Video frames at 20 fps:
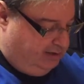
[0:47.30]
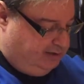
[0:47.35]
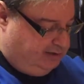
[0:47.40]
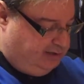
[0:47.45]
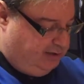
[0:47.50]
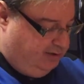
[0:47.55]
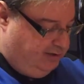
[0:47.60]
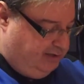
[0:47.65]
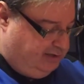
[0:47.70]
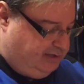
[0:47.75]

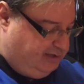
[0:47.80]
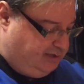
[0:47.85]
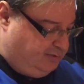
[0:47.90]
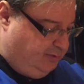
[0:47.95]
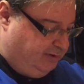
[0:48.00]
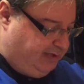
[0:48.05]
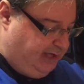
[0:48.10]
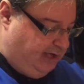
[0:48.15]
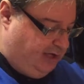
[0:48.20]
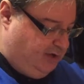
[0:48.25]
So this is
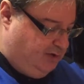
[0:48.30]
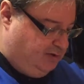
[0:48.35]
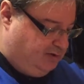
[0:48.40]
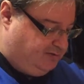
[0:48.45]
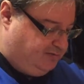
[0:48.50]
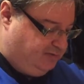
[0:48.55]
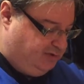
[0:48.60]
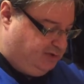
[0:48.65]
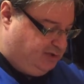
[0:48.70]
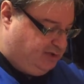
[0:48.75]
what they use
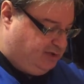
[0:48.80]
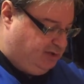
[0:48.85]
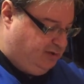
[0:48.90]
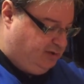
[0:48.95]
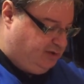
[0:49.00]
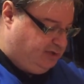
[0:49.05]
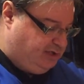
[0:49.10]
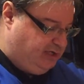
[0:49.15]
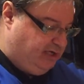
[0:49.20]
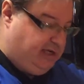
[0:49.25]
for
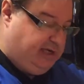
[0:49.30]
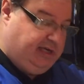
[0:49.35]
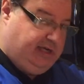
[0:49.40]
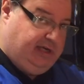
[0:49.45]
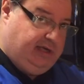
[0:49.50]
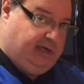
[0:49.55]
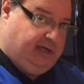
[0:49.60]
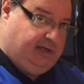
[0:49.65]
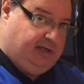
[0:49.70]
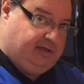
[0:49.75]

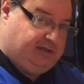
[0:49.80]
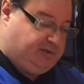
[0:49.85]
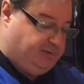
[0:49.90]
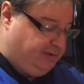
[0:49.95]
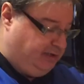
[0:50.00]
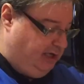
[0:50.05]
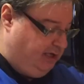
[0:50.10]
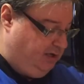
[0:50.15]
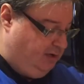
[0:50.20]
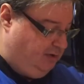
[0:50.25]
sushi, and this is
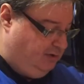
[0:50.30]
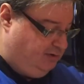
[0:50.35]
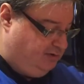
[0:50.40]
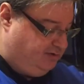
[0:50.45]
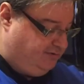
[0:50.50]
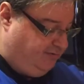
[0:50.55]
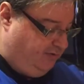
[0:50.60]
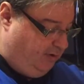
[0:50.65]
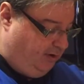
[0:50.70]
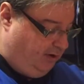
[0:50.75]
what they use
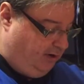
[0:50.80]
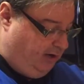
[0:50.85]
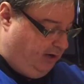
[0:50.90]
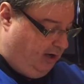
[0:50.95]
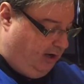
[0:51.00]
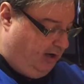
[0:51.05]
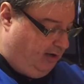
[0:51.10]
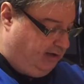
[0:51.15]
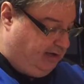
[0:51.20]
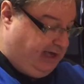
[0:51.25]
for
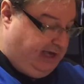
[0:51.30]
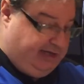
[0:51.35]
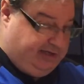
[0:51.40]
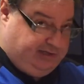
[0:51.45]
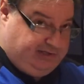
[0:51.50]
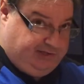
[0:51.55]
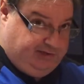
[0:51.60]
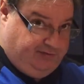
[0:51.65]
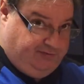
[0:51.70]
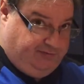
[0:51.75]
all
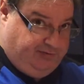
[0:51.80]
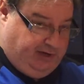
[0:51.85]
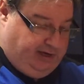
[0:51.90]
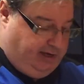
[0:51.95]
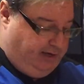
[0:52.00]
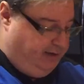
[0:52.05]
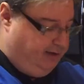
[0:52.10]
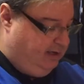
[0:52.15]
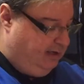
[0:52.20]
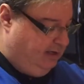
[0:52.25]
kinds of
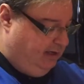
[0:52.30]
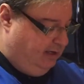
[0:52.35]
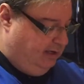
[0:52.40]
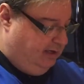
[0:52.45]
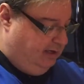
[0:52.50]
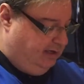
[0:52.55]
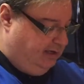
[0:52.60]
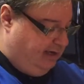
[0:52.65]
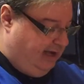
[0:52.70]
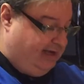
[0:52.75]

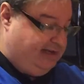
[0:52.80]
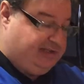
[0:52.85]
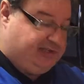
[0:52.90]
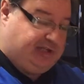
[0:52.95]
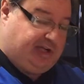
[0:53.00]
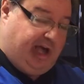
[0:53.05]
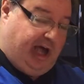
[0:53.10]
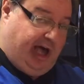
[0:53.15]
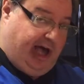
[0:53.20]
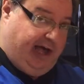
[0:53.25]
nice
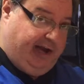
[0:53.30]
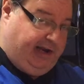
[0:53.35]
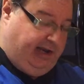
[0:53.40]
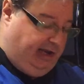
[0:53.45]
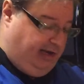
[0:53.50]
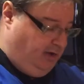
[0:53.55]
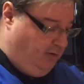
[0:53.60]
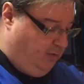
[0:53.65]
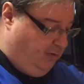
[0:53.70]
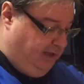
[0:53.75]

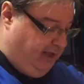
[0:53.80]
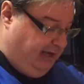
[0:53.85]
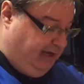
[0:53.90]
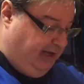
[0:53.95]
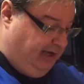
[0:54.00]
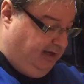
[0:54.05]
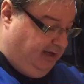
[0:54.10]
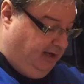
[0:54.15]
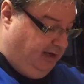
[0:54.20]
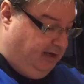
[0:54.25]
cutting where they
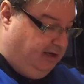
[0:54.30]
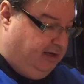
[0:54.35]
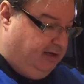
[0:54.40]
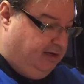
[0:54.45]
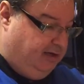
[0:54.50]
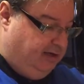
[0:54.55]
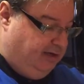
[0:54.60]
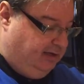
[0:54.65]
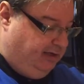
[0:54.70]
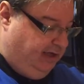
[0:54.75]
need to
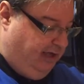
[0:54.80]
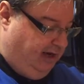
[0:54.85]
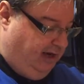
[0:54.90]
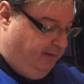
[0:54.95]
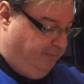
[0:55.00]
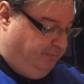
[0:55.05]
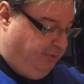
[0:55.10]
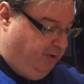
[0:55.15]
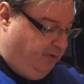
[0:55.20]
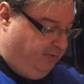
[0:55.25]
get a
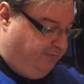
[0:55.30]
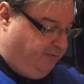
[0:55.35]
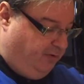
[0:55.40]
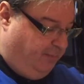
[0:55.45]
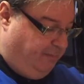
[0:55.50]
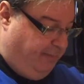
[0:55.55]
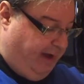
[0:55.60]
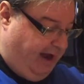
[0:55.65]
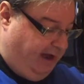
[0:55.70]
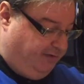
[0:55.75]
beautiful
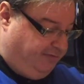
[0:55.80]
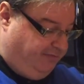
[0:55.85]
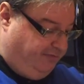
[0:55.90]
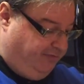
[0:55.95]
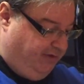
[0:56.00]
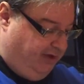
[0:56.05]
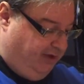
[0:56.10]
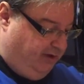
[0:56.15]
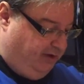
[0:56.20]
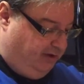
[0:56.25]

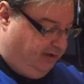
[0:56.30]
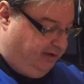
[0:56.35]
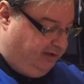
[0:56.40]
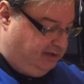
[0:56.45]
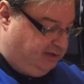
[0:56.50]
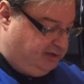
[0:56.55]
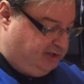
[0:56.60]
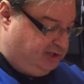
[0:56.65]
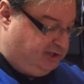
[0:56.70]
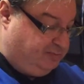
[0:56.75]
mouthfeel and
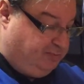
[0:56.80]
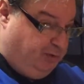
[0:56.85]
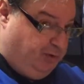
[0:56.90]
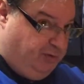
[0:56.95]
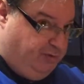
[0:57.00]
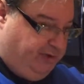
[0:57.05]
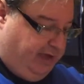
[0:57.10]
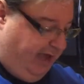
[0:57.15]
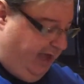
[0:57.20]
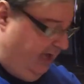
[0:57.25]
a
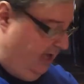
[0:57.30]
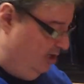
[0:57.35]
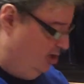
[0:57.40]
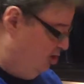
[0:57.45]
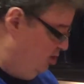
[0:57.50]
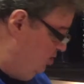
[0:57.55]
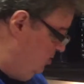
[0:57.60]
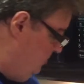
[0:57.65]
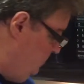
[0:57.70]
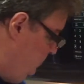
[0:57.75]
smooth
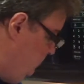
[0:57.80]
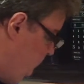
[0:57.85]
edge.